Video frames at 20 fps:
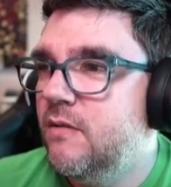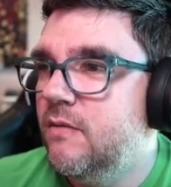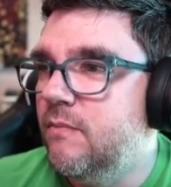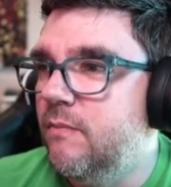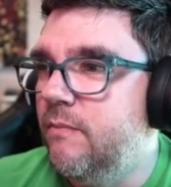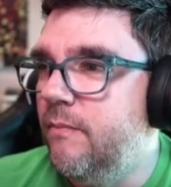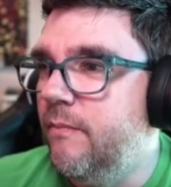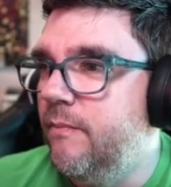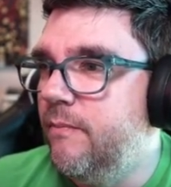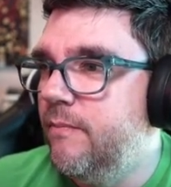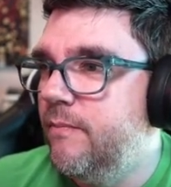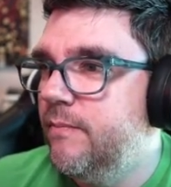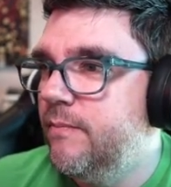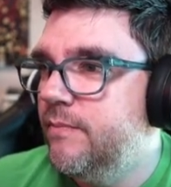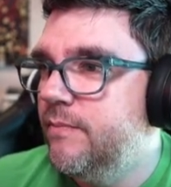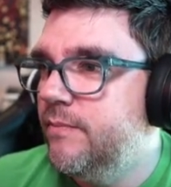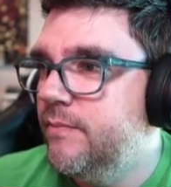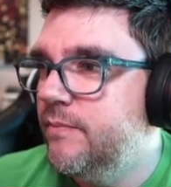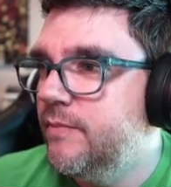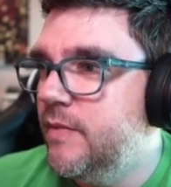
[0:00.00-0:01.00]
Hmm,
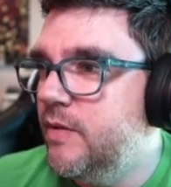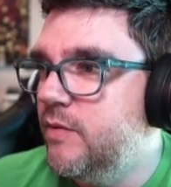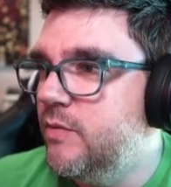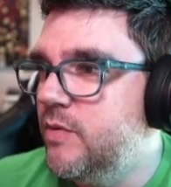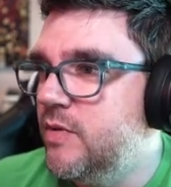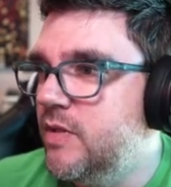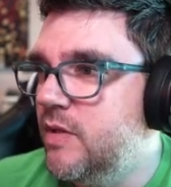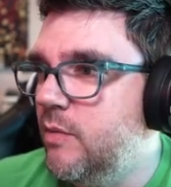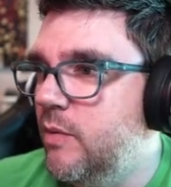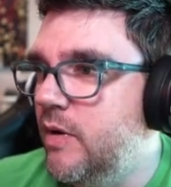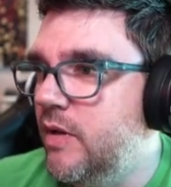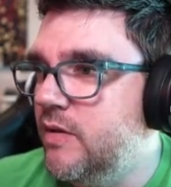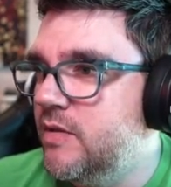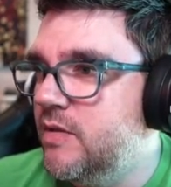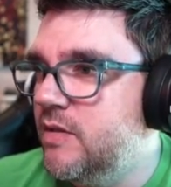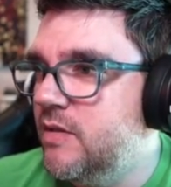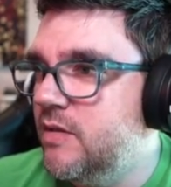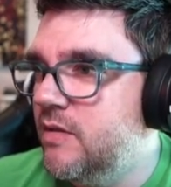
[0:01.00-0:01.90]
interesting. What else?